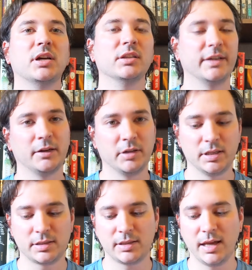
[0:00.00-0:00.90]

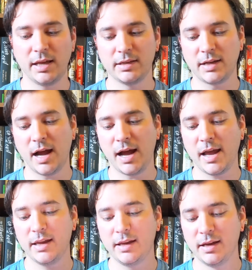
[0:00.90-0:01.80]
hilarious, and
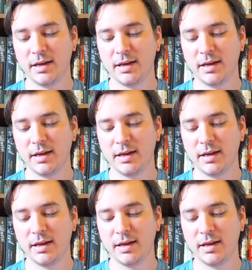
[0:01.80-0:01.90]
I